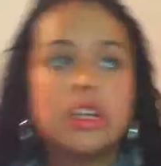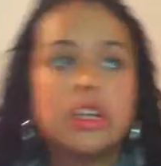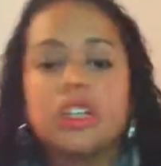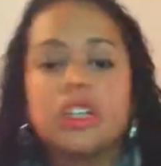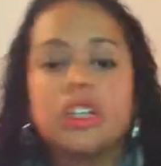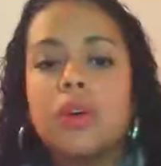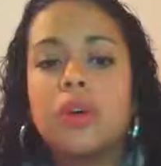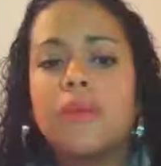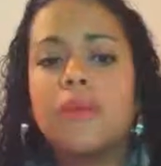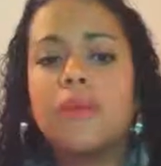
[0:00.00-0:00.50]

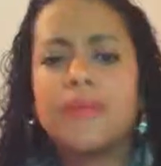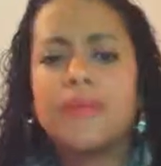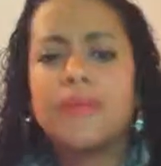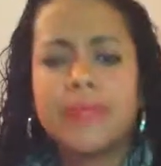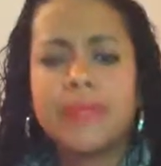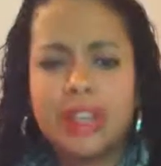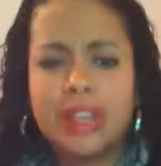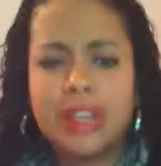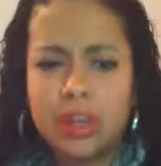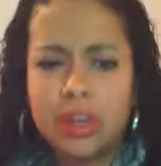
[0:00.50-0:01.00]
So
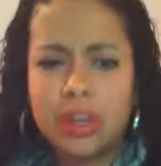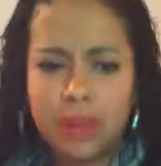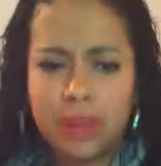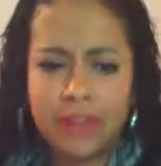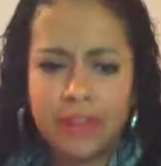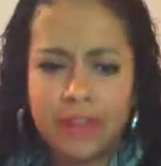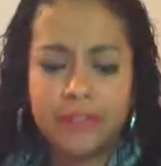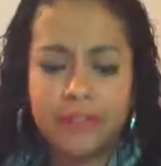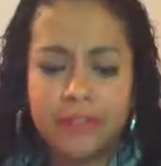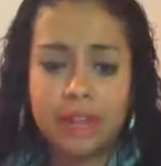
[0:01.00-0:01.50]
you know
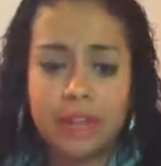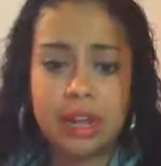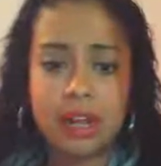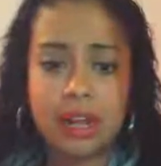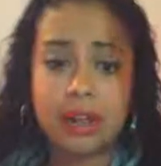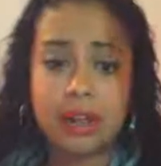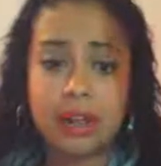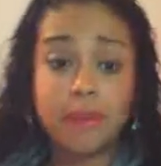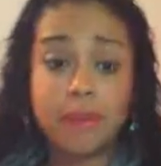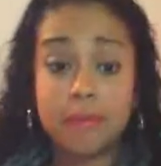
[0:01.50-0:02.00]
what,
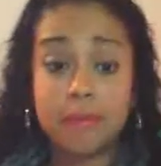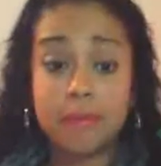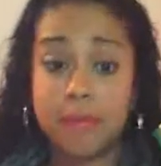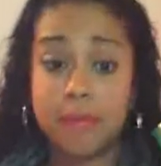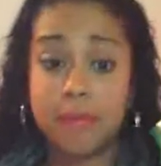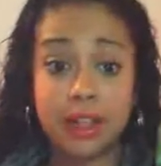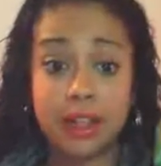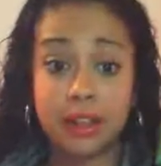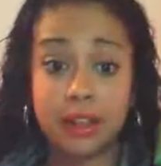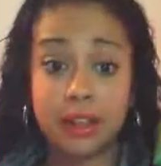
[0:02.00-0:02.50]

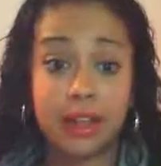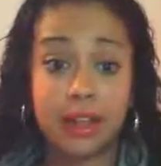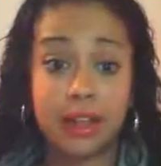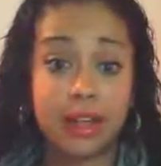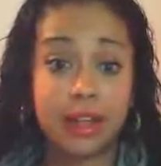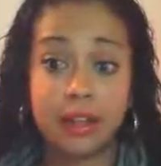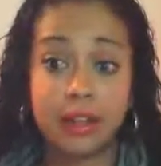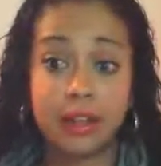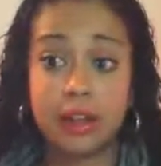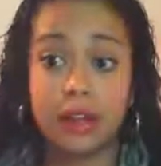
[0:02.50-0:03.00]
me, like